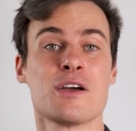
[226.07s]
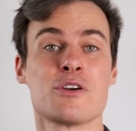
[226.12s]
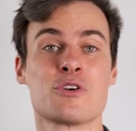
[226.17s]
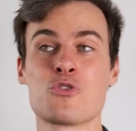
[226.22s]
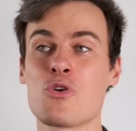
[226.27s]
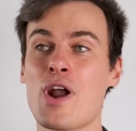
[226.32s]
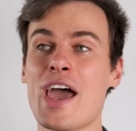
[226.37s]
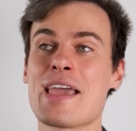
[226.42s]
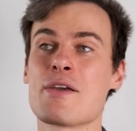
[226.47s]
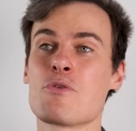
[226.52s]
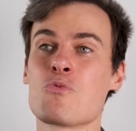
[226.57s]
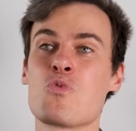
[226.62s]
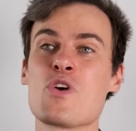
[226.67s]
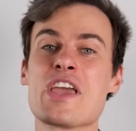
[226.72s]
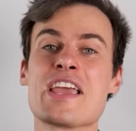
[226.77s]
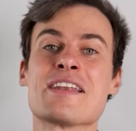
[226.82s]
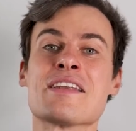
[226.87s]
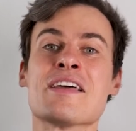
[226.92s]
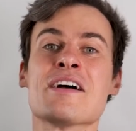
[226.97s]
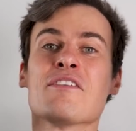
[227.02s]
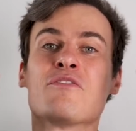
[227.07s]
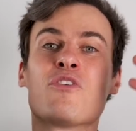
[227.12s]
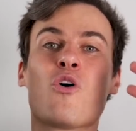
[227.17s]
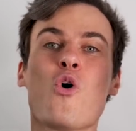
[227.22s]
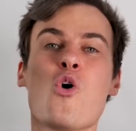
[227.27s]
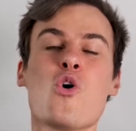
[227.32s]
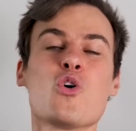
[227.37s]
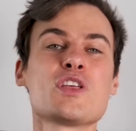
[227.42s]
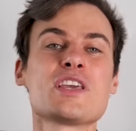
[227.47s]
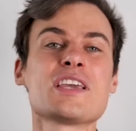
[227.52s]
great win for
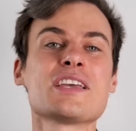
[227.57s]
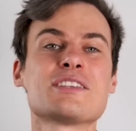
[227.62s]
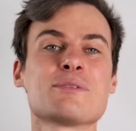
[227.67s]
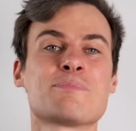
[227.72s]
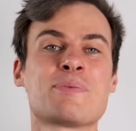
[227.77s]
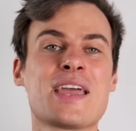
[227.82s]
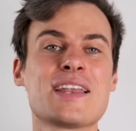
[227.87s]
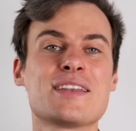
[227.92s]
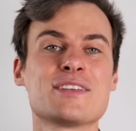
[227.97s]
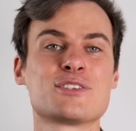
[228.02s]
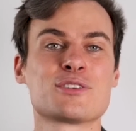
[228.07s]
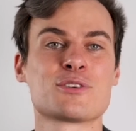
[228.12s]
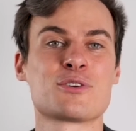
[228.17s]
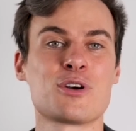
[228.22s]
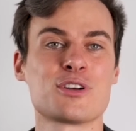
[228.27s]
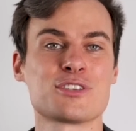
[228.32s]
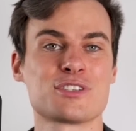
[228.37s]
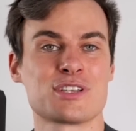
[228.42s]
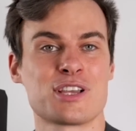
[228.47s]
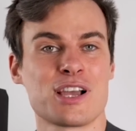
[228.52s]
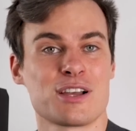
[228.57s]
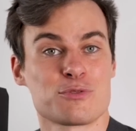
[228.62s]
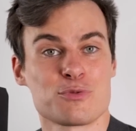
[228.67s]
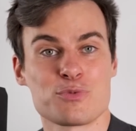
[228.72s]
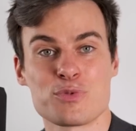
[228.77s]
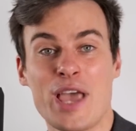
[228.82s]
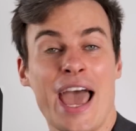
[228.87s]
all the independents across the country.